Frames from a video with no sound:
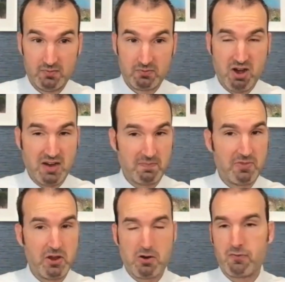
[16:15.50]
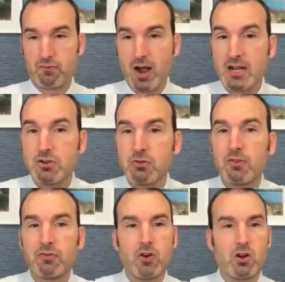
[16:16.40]
right they're afraid to
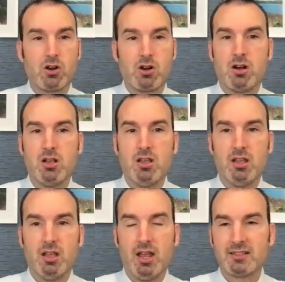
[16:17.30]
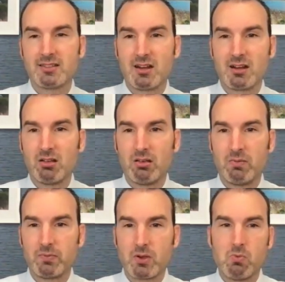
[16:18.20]
refer and it's like
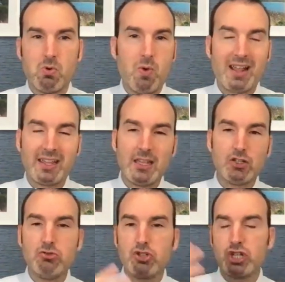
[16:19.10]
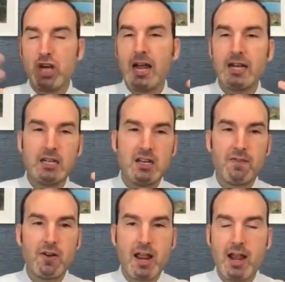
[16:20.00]
well, why can't you shine in
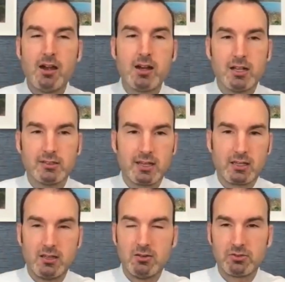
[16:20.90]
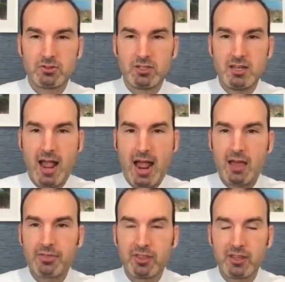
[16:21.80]
different areas? Like you don't see an
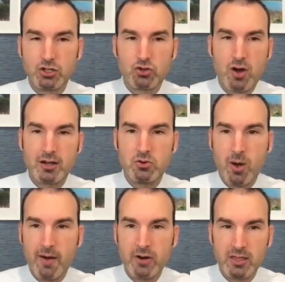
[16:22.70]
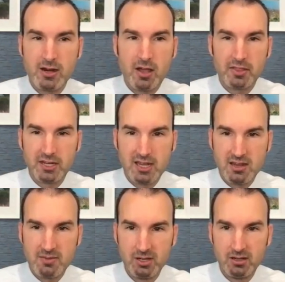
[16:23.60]
athlete try to do everything on the
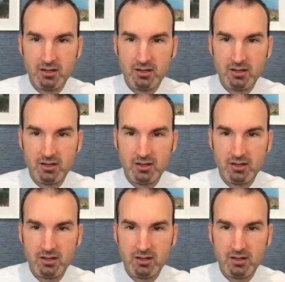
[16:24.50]
team.